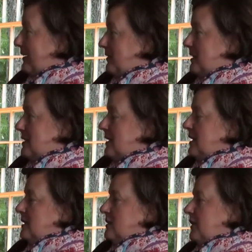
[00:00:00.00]
Conference.
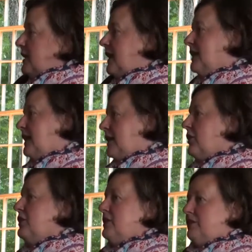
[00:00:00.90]
So he got King
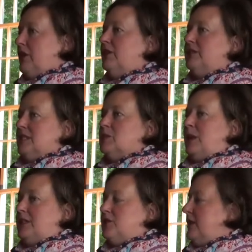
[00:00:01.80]
Arthur involved in
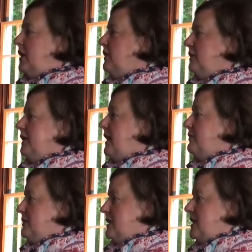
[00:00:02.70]
sponsoring our early
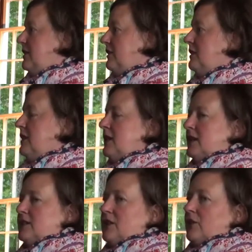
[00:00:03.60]
efforts here.
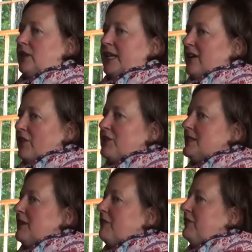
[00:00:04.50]
So King
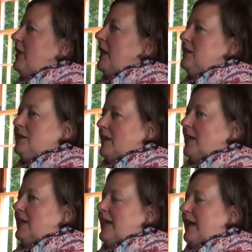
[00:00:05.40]
Arthur's a friend
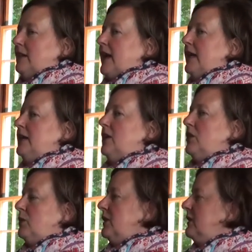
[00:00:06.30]
and an ally in
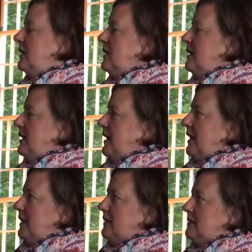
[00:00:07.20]
our work,
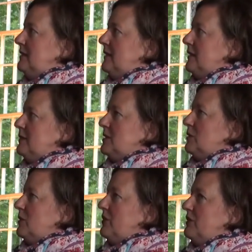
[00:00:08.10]
and um,
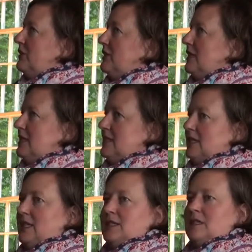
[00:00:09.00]
so we're thrilled that he
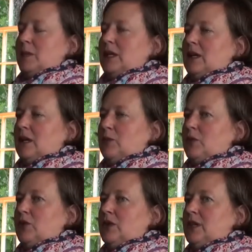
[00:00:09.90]
said yes to being on our
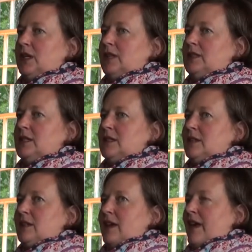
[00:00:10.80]
board. and.
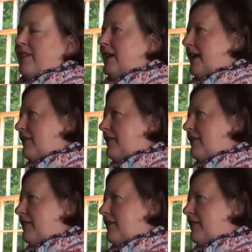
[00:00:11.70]
And then I